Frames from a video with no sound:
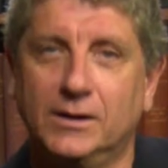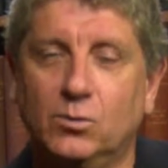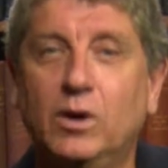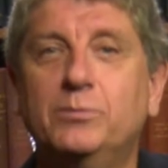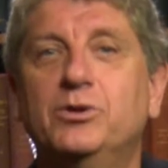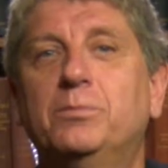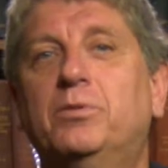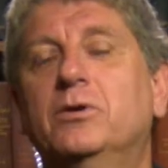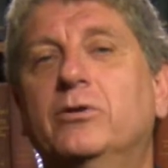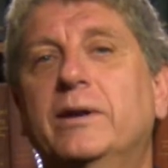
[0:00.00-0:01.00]
Welcome to the
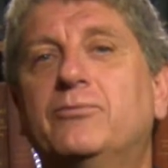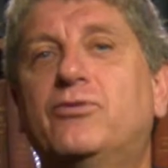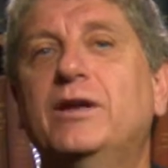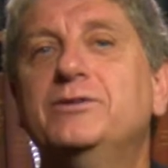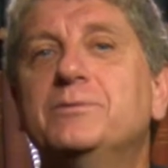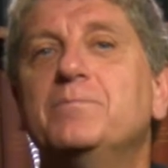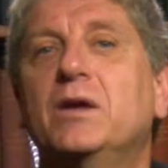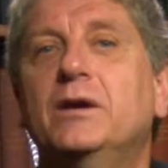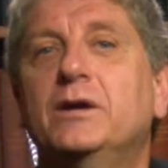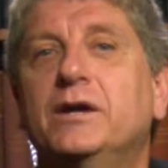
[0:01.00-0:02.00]
program, friend.
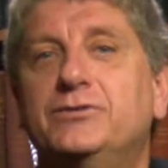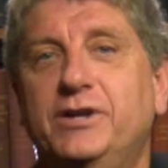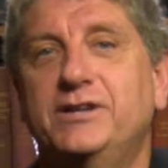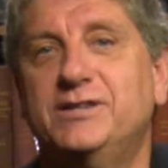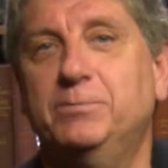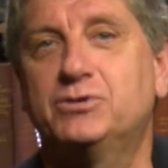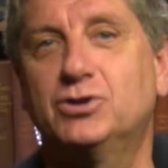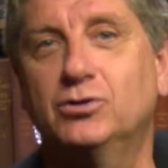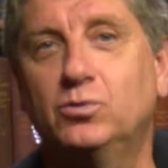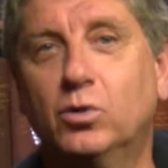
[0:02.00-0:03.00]
In today's episode,